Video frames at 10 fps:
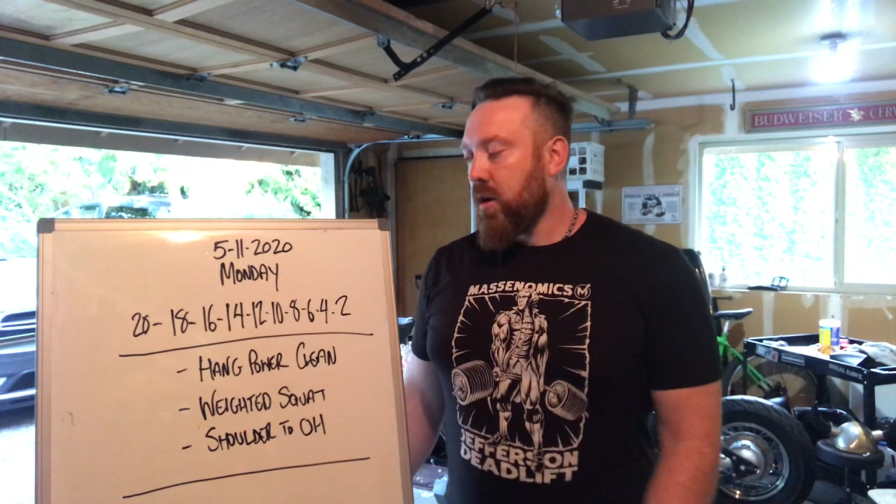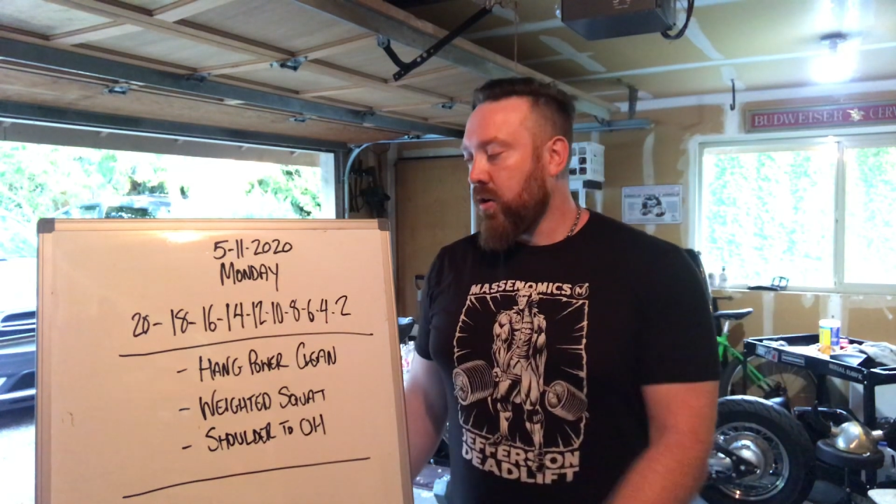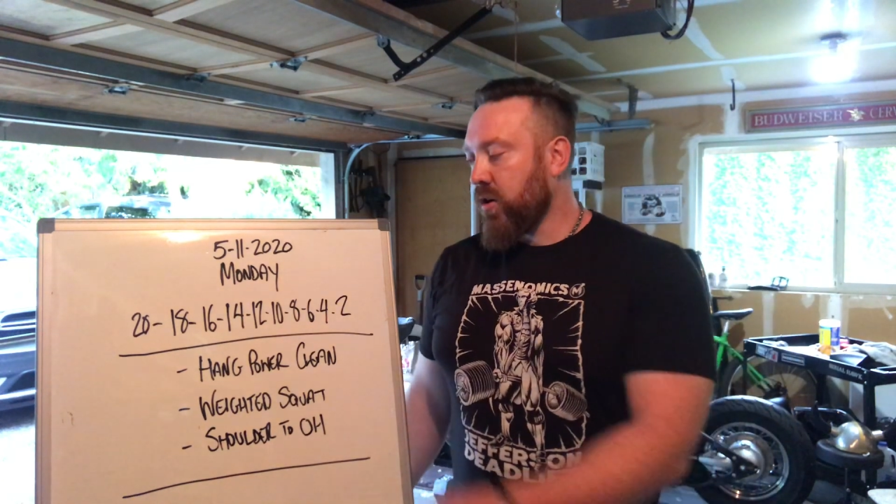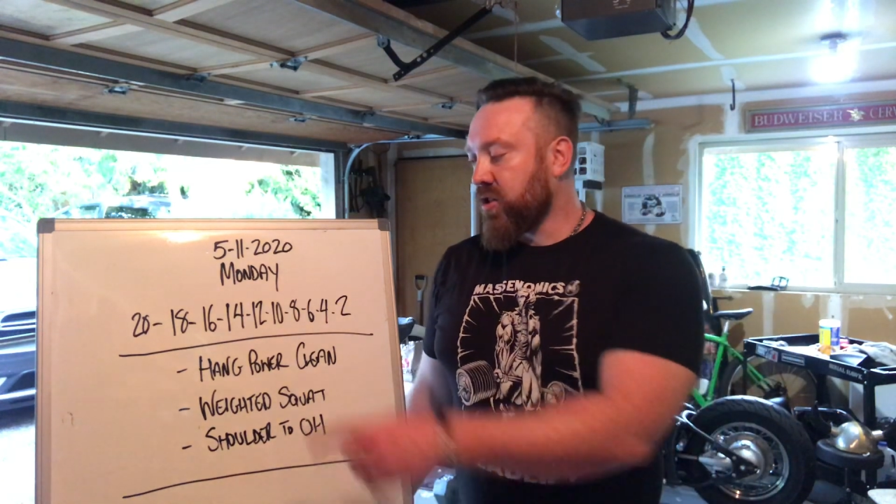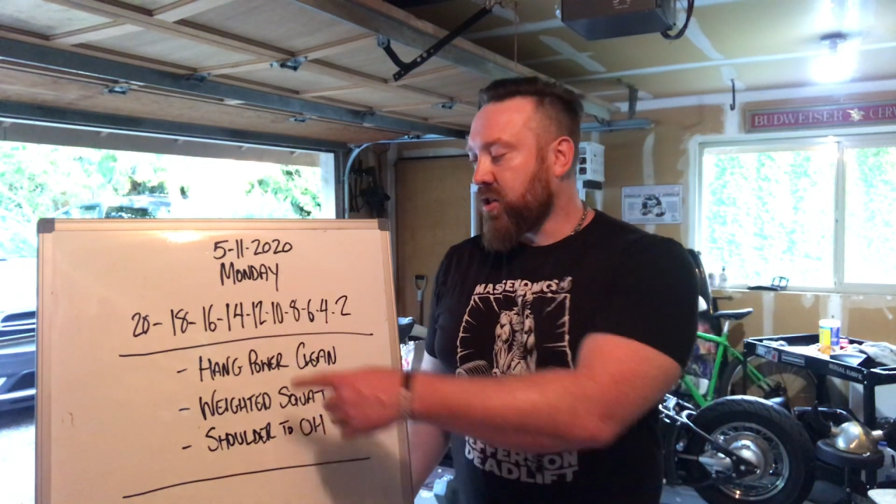
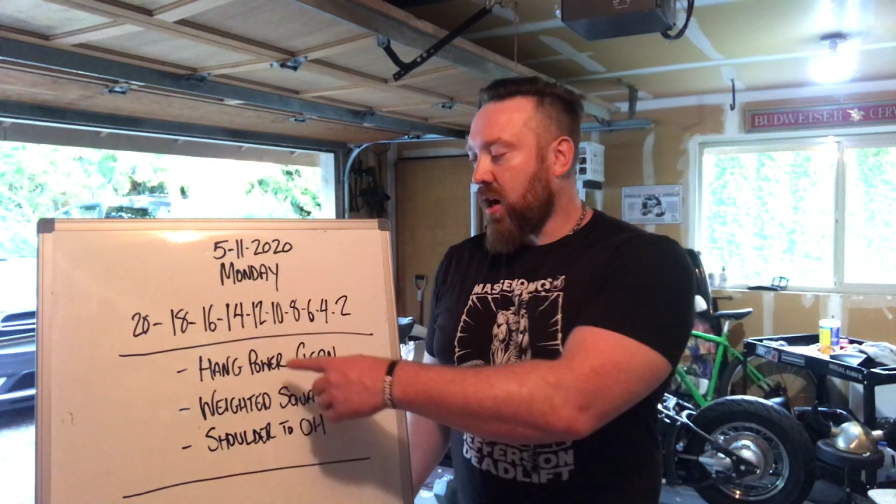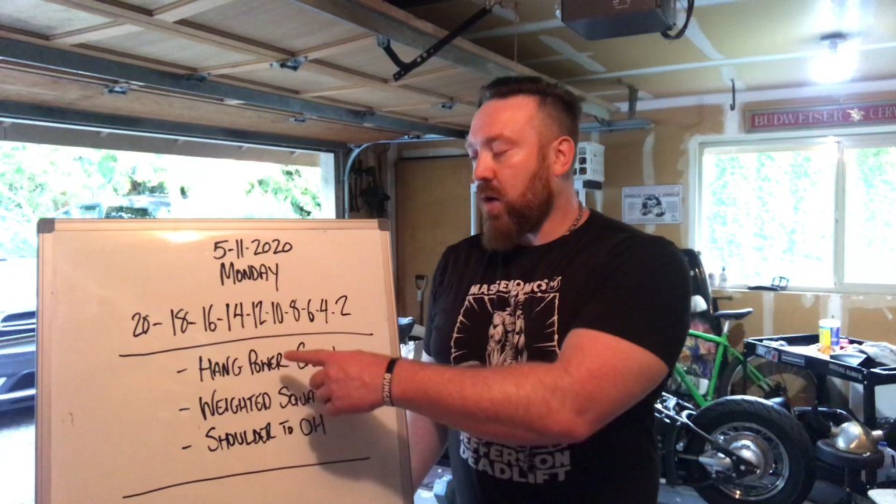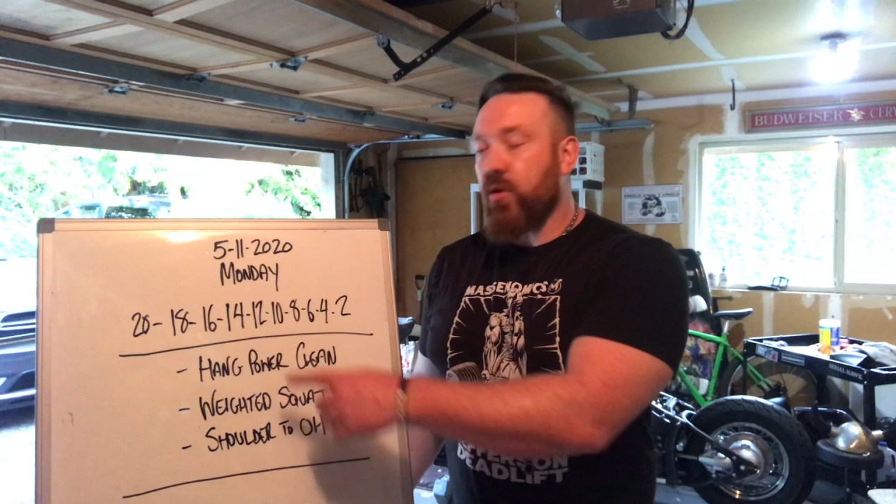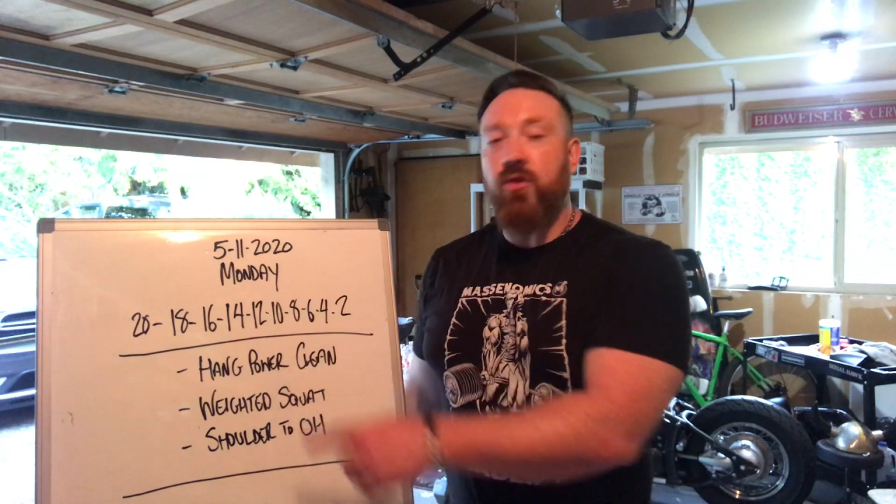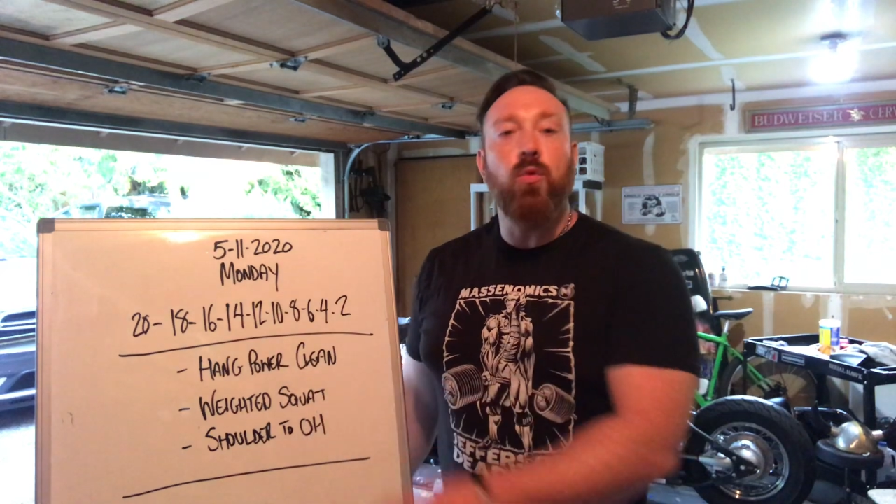going to start
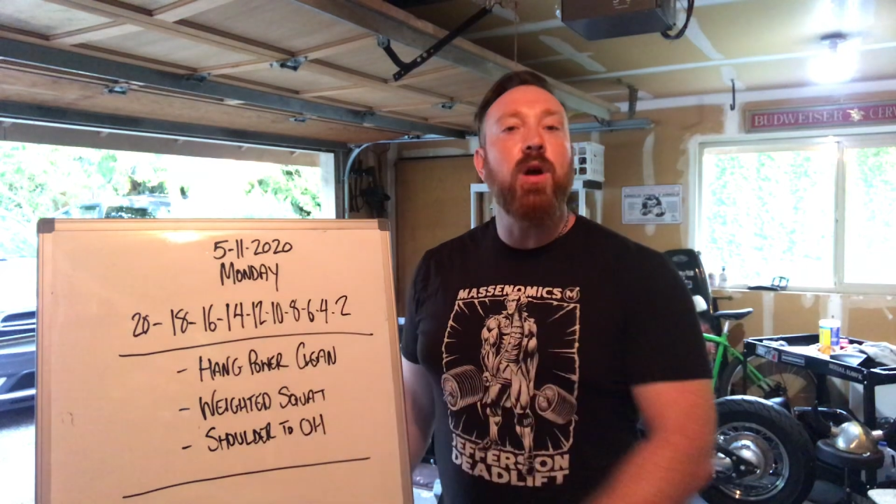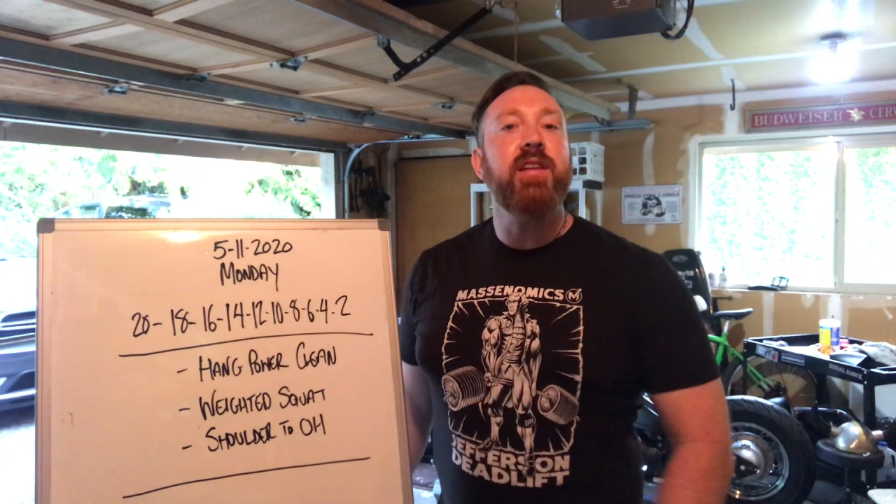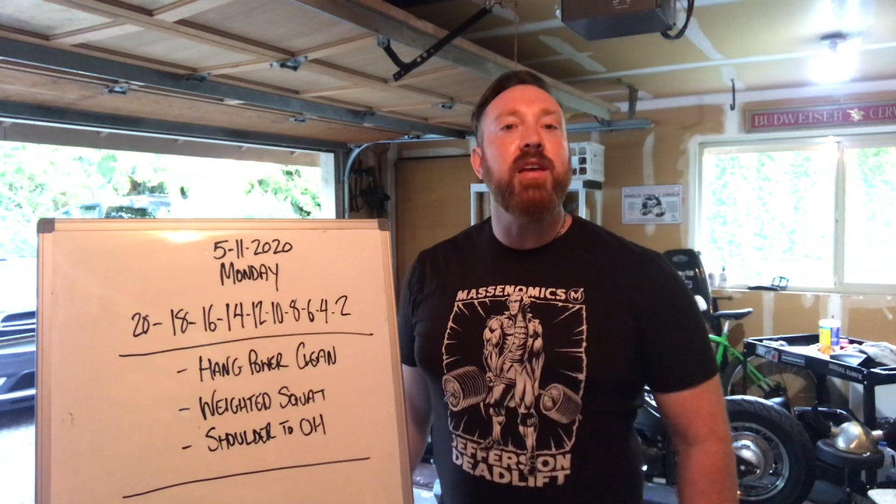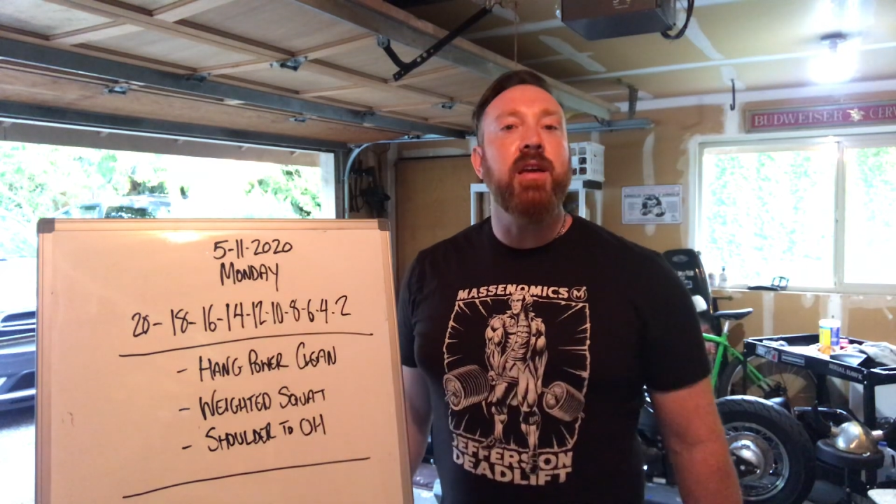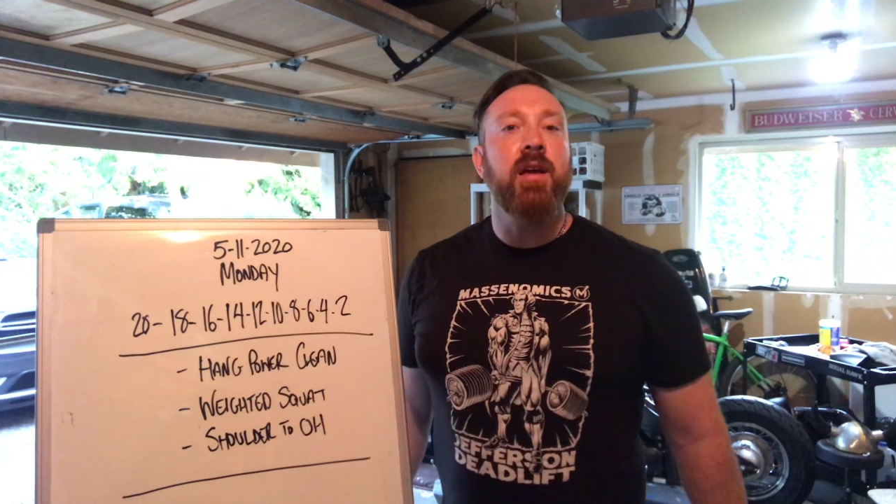out with
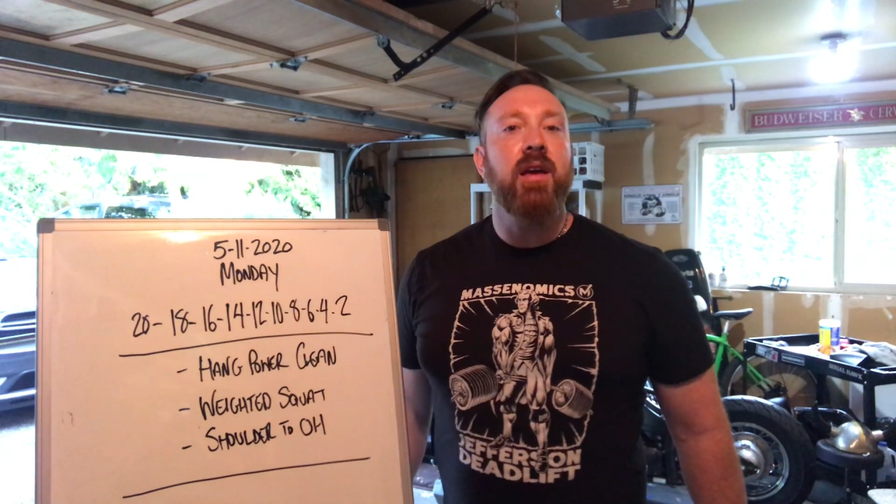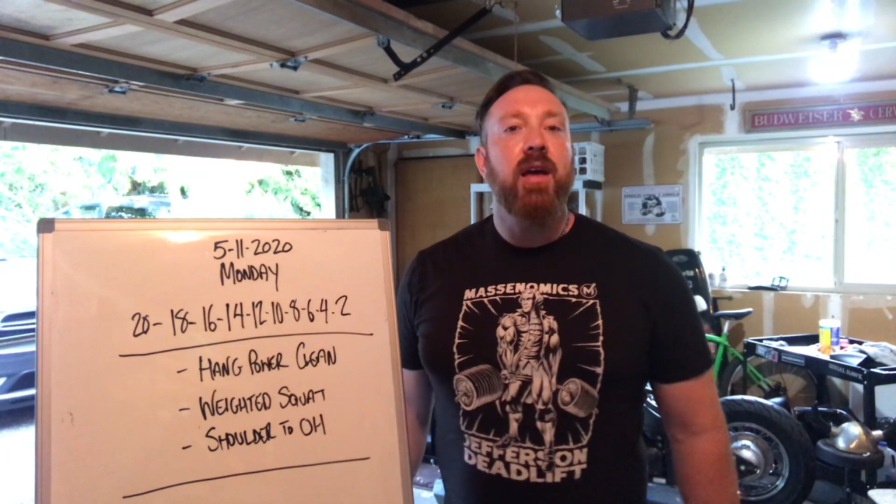20